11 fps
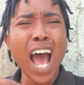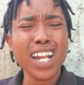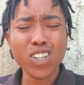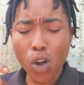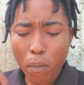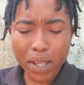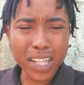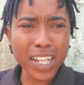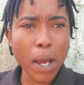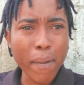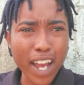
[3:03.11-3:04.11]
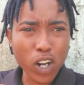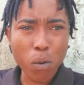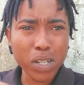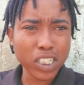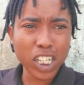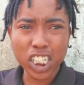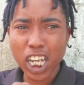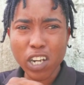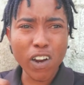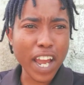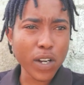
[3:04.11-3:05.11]
And comment in my comment
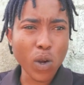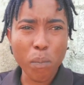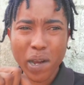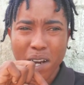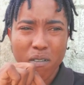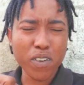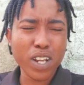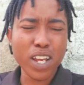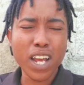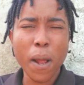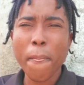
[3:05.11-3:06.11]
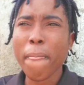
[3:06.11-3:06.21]
section right now on the video.